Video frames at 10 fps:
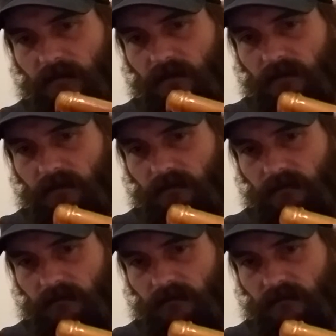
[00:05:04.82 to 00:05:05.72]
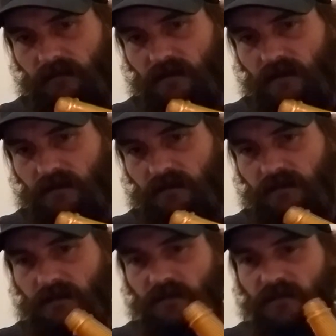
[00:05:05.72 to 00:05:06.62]
but not
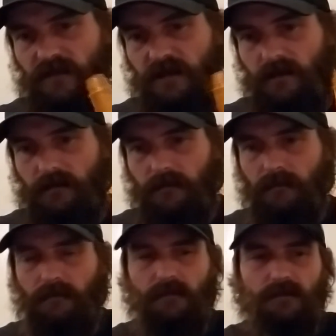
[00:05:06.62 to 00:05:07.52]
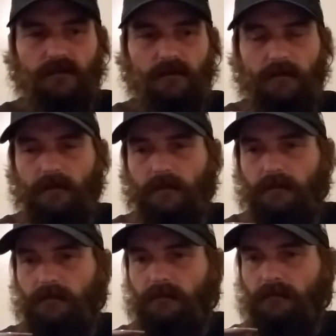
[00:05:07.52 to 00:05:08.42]
just a thin, super
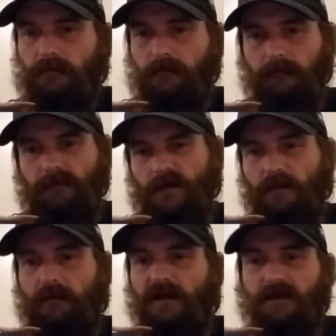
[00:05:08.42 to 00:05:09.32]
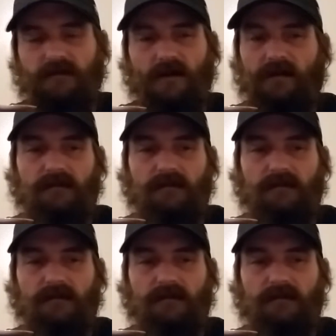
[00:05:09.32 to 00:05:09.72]
vinegar based type